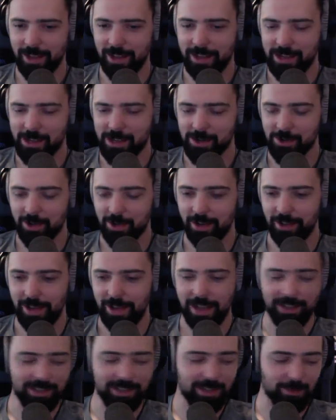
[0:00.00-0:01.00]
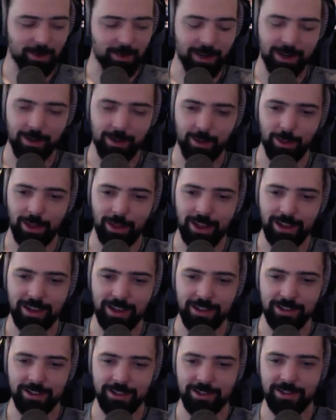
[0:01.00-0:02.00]
usually less than what you think
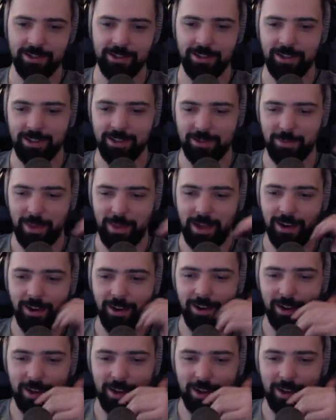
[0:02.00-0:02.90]
is better in